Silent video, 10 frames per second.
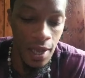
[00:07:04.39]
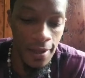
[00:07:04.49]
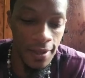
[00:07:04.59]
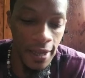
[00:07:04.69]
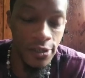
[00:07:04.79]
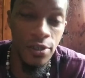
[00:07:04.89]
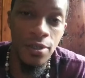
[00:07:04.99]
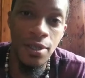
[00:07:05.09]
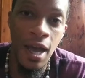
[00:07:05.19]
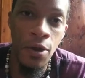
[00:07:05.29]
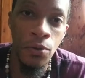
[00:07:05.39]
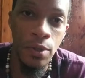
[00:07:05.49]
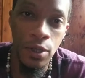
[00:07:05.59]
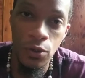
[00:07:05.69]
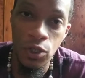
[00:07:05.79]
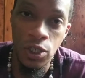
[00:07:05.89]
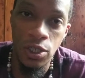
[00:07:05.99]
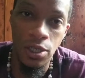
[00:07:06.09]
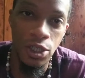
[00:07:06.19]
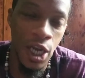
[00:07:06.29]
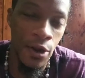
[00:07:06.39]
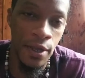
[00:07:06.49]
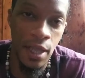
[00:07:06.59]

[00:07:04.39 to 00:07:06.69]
that's not only you sharing